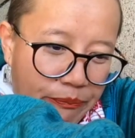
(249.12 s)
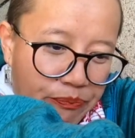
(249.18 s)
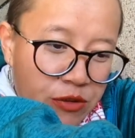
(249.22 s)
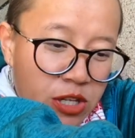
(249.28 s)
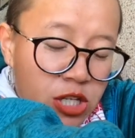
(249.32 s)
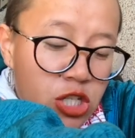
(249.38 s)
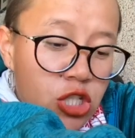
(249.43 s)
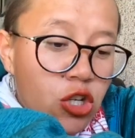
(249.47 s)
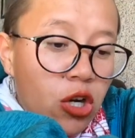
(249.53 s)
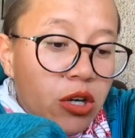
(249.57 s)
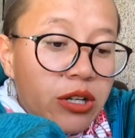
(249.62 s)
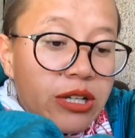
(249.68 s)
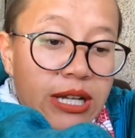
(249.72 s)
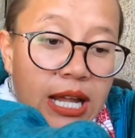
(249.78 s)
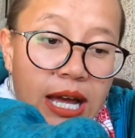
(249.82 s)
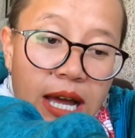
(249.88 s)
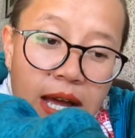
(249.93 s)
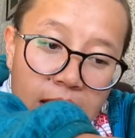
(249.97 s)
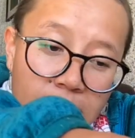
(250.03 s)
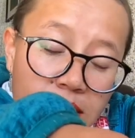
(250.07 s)
This is not
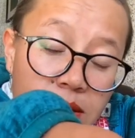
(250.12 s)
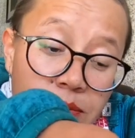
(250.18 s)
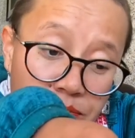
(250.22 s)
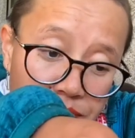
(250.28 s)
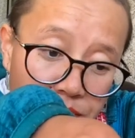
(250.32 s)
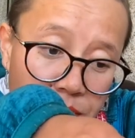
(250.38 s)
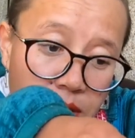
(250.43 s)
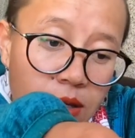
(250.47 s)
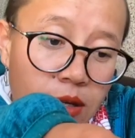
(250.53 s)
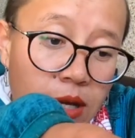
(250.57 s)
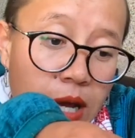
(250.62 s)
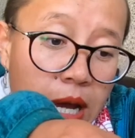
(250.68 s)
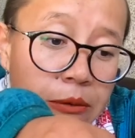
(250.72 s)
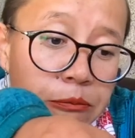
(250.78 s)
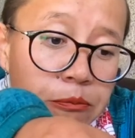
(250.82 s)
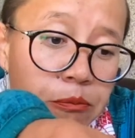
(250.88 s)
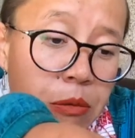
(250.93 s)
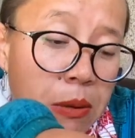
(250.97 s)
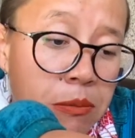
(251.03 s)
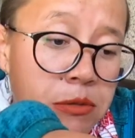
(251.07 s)
naan.
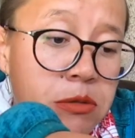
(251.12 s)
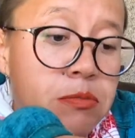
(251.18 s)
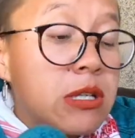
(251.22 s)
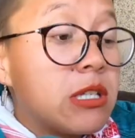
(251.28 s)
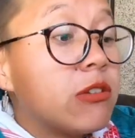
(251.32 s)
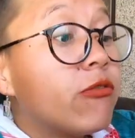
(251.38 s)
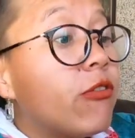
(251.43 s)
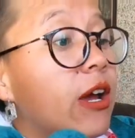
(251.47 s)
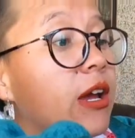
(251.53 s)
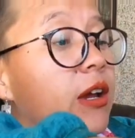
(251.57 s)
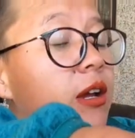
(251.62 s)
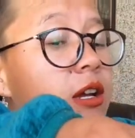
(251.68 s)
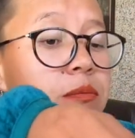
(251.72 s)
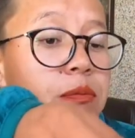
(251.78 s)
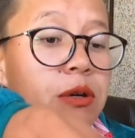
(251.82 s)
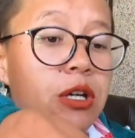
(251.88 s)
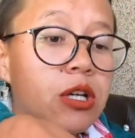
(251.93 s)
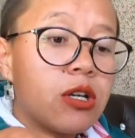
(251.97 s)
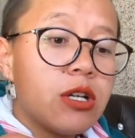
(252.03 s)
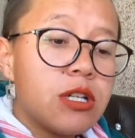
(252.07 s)
I'm specifying
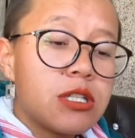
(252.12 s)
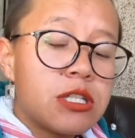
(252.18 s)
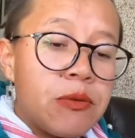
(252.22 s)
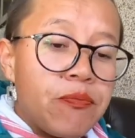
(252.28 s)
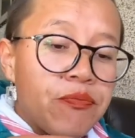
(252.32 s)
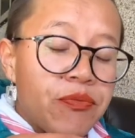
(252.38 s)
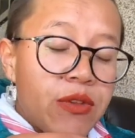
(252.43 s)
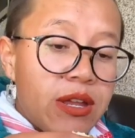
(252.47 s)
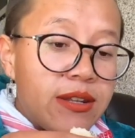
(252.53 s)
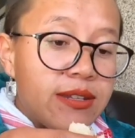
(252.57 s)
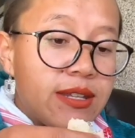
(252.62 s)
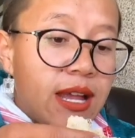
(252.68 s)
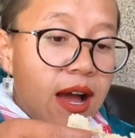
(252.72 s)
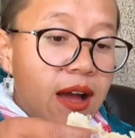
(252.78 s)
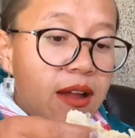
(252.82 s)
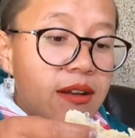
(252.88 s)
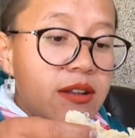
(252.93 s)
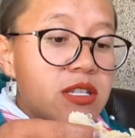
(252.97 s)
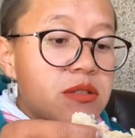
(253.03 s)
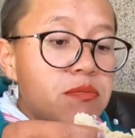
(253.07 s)
it because
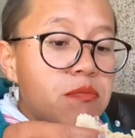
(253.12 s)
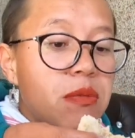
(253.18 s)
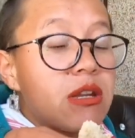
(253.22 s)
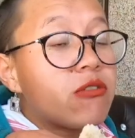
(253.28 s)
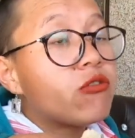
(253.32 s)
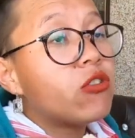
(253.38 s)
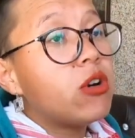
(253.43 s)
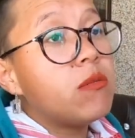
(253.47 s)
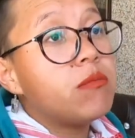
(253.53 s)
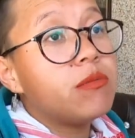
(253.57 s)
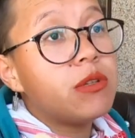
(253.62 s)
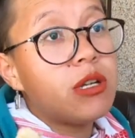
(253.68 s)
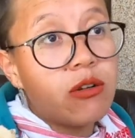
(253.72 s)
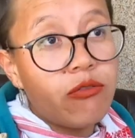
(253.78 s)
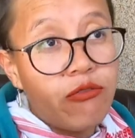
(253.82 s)
naan is made from the